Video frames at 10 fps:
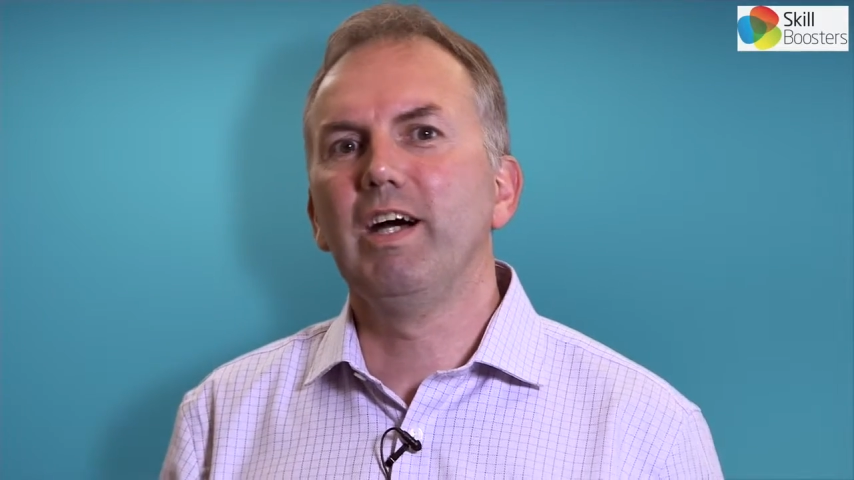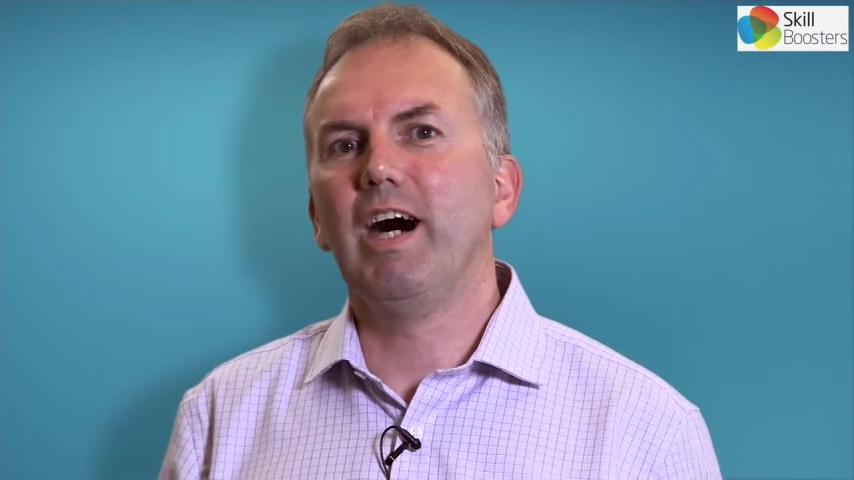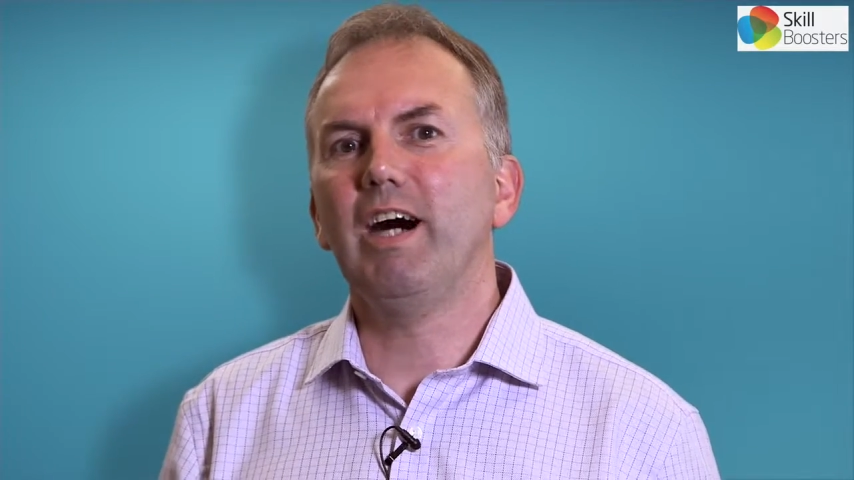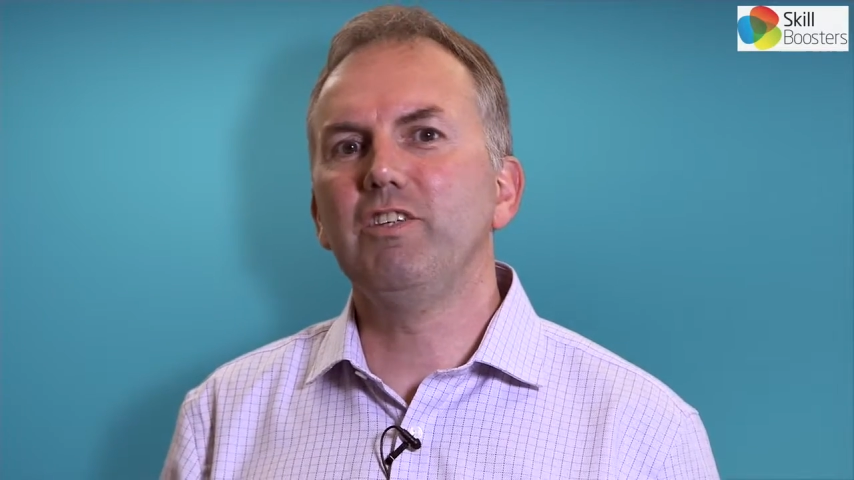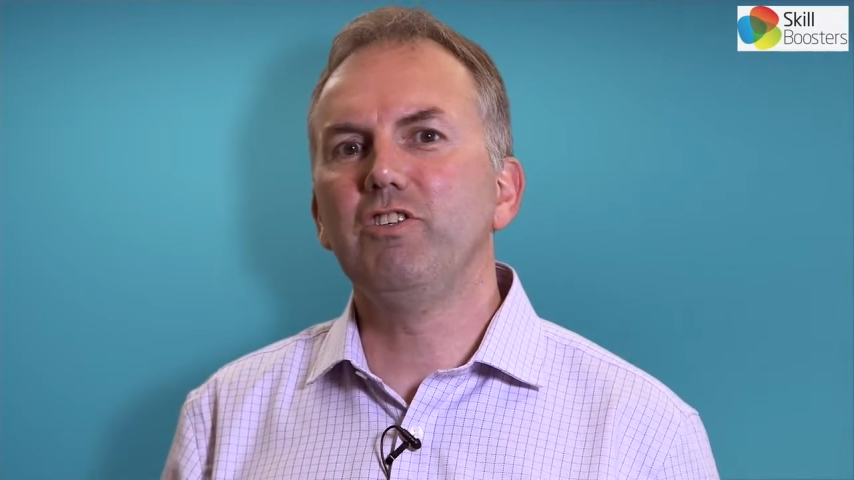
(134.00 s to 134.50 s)

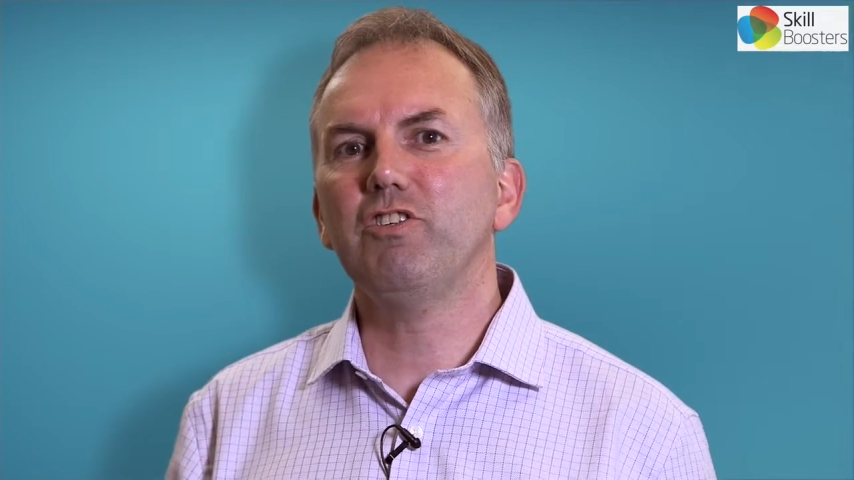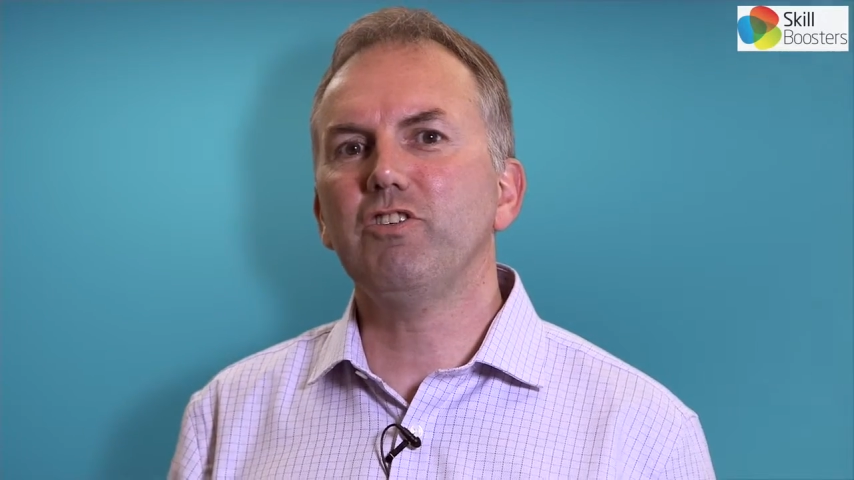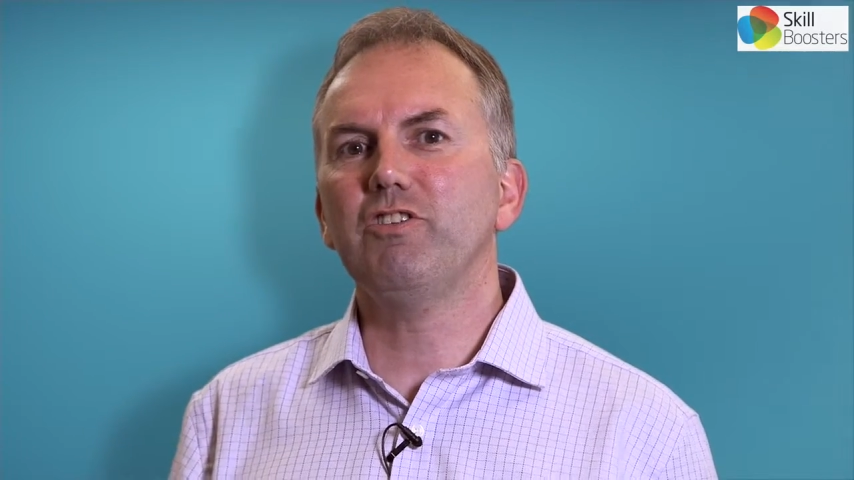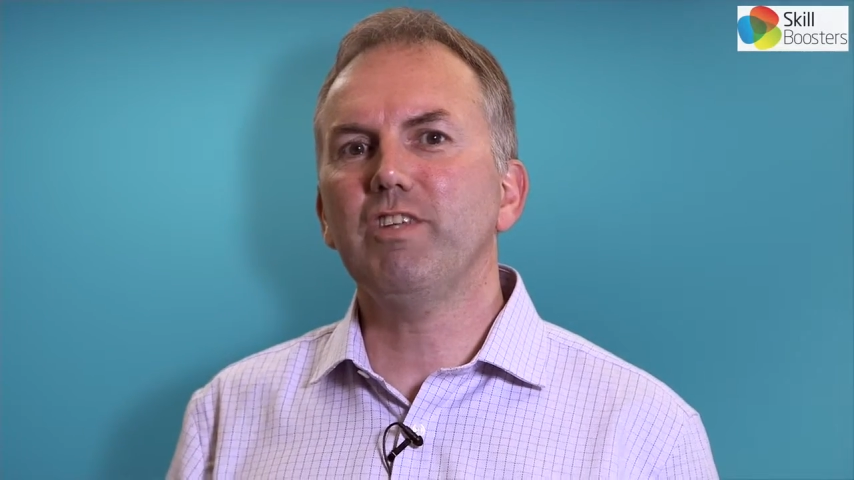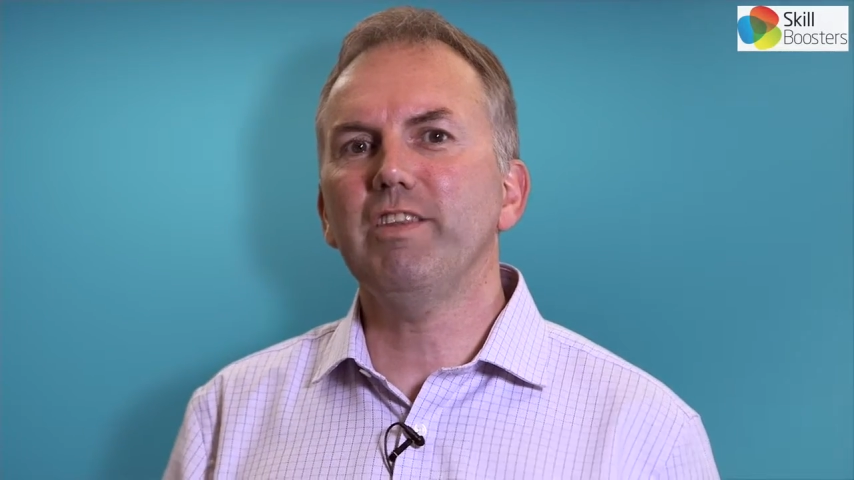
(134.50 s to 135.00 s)
and you
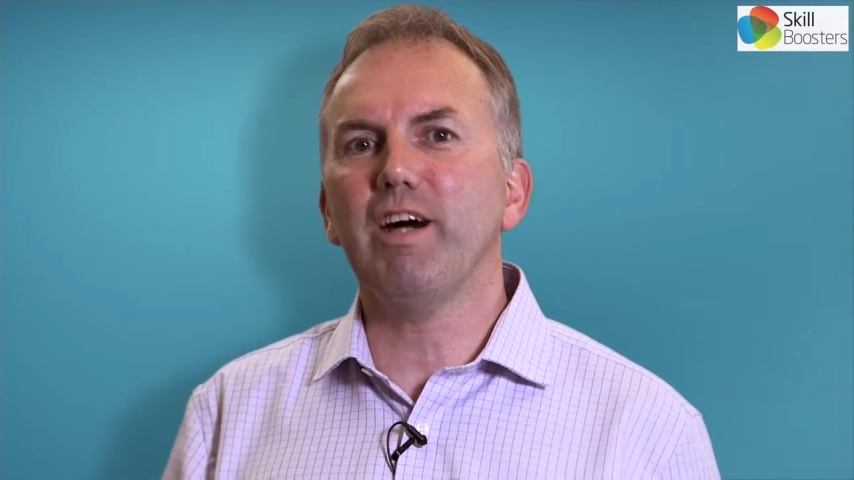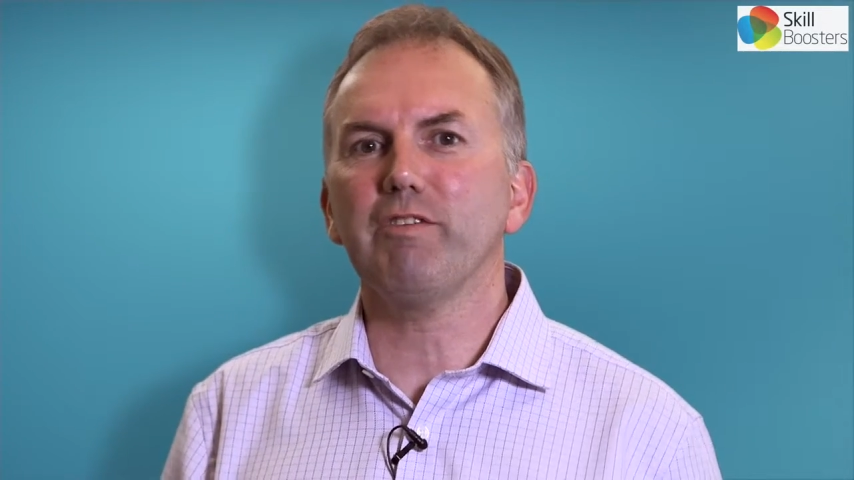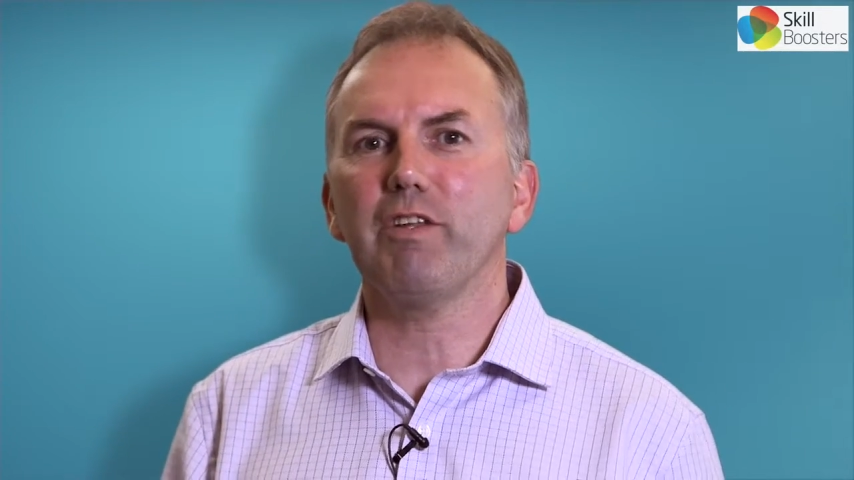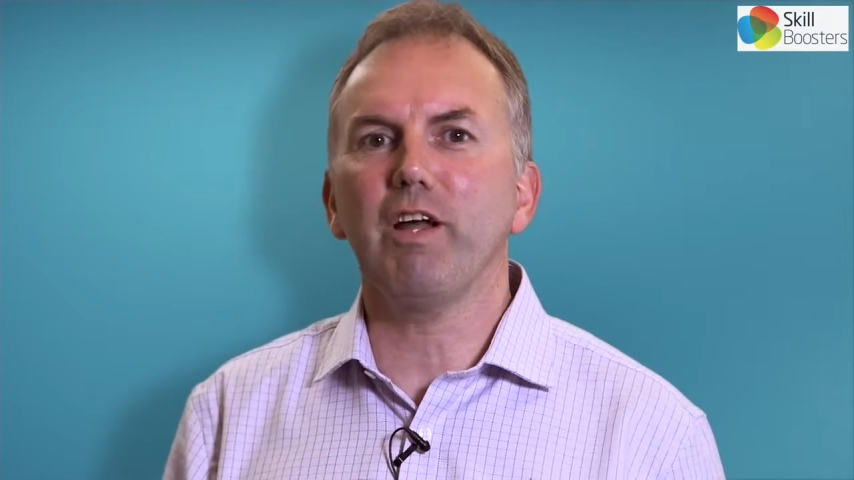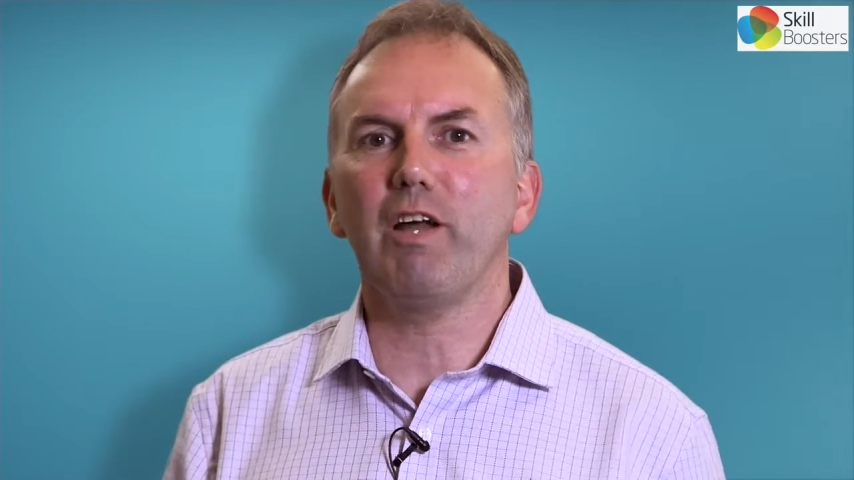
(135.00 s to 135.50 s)
just didn't have
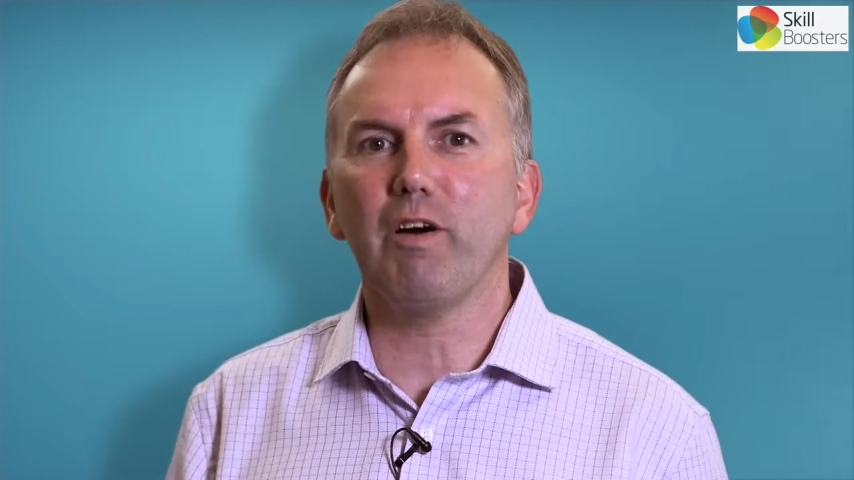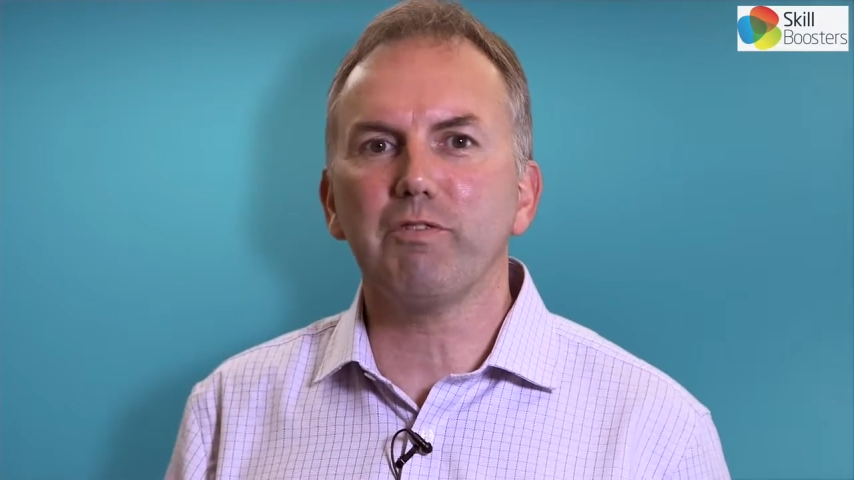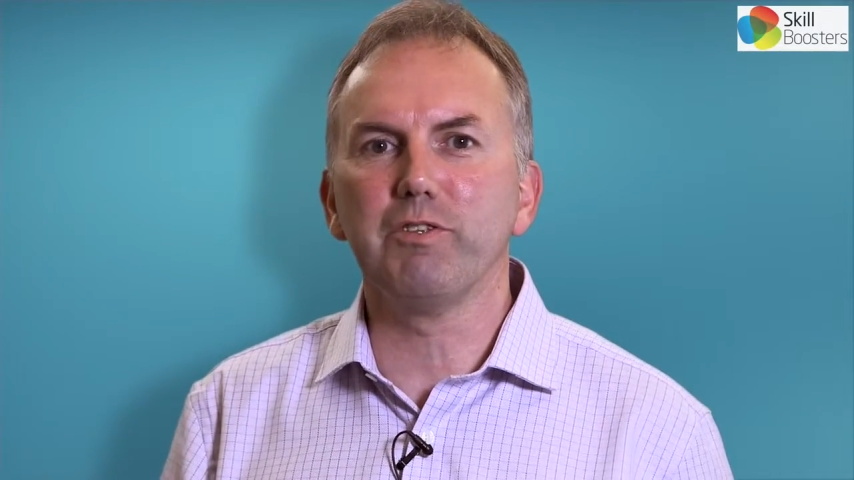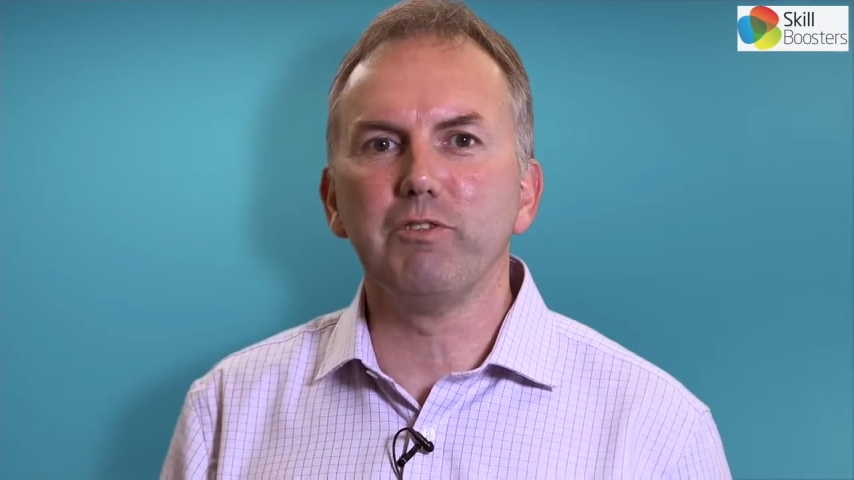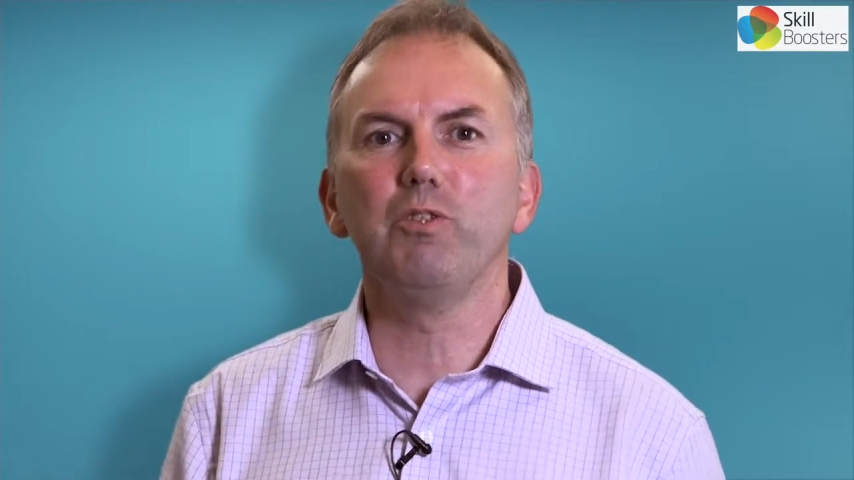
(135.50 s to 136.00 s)

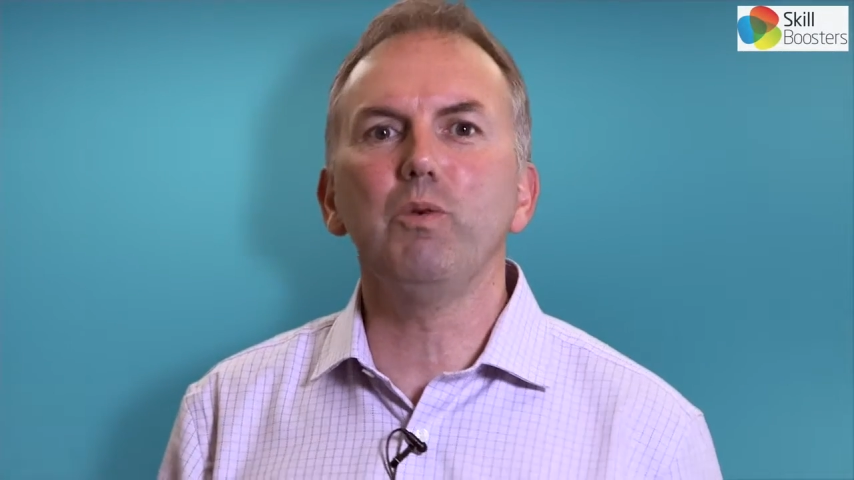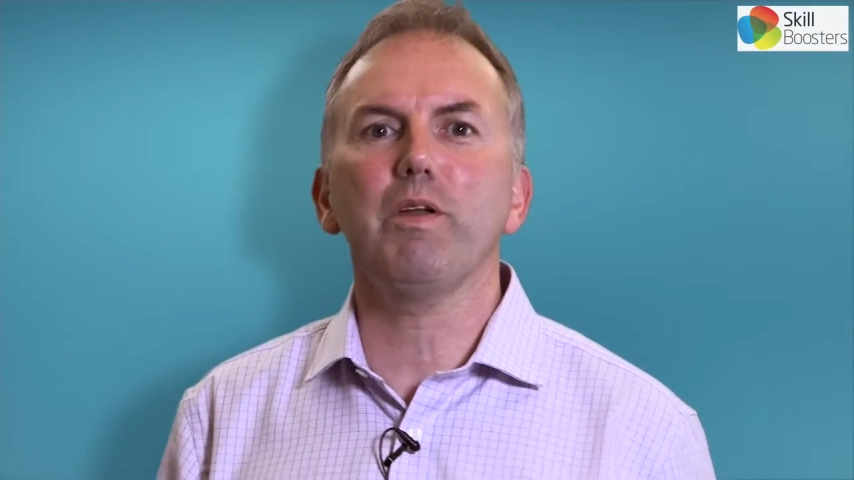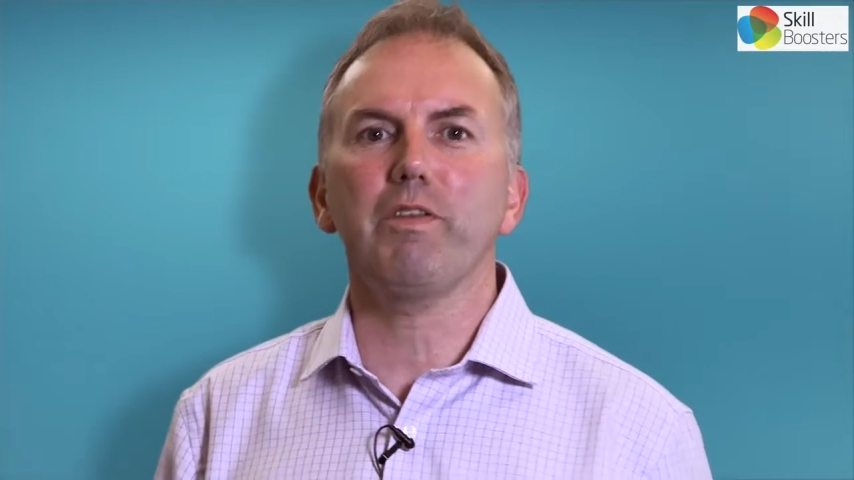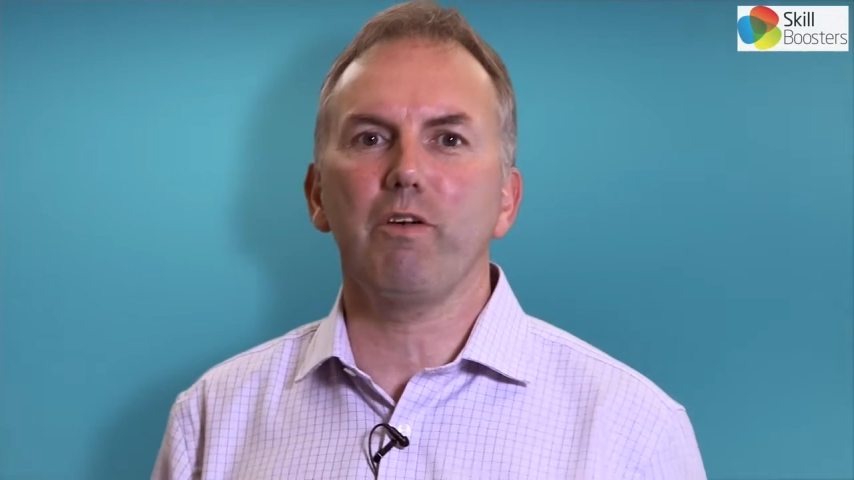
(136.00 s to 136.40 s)
enough to do with